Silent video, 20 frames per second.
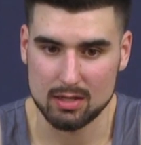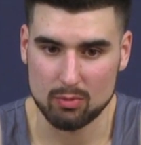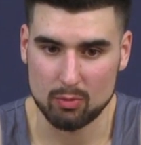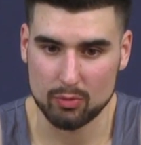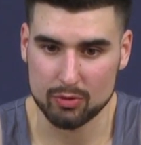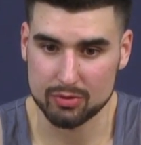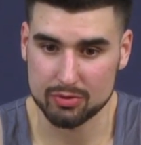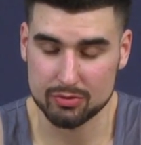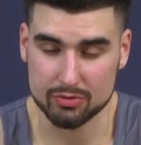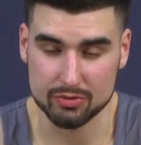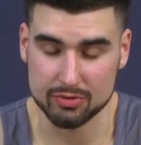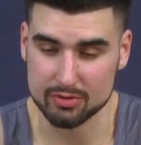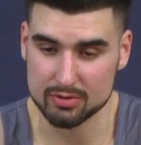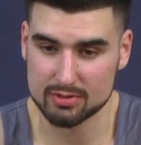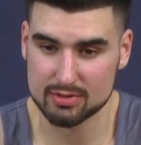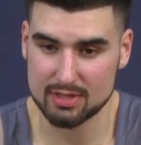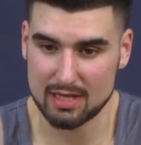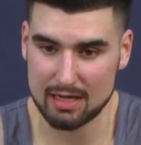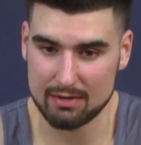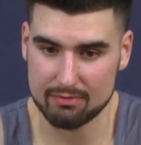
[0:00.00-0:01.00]
We don't do new
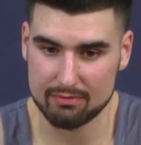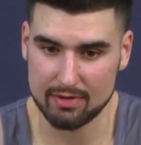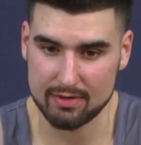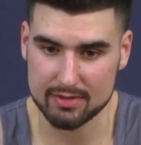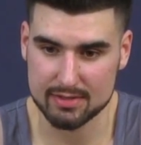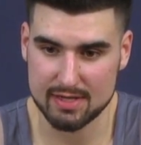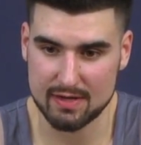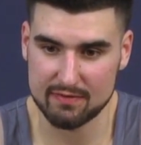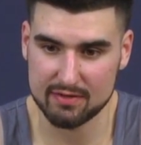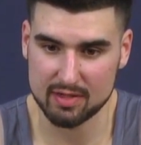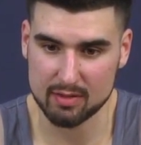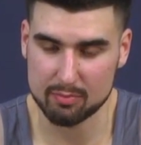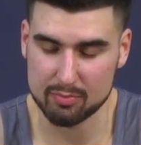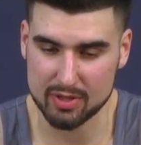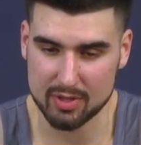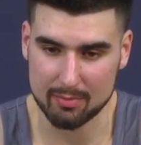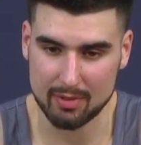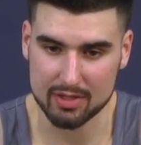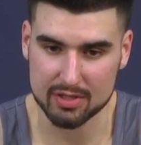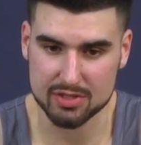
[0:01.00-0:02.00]
stuff. It's everything
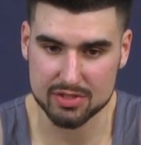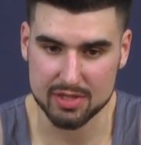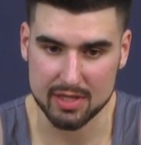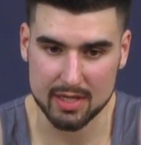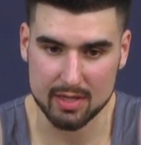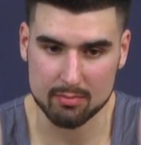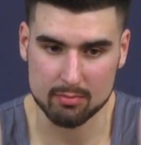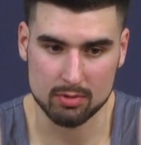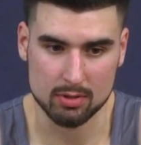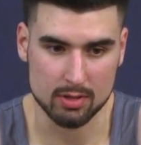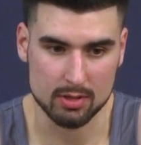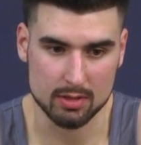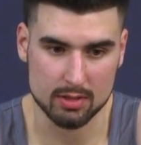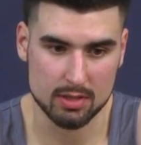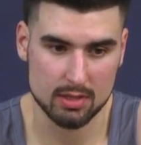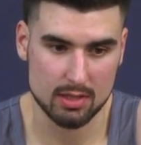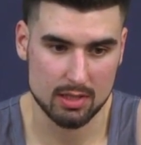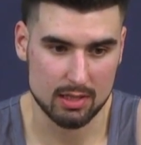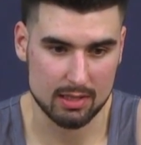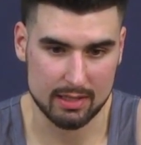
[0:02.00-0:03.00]
pretty much same, but
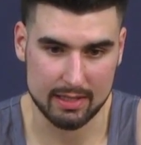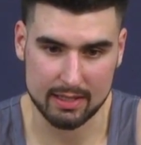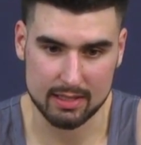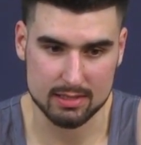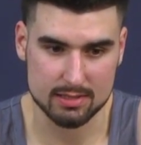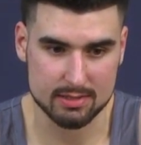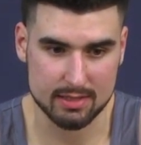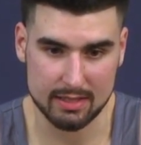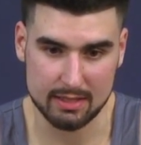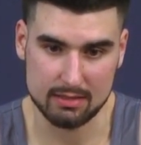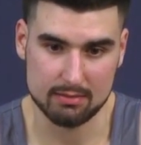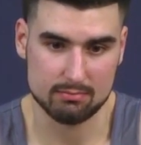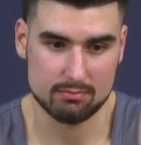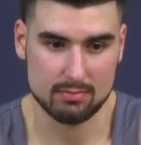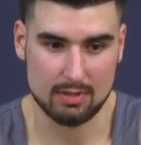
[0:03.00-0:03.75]
like I said,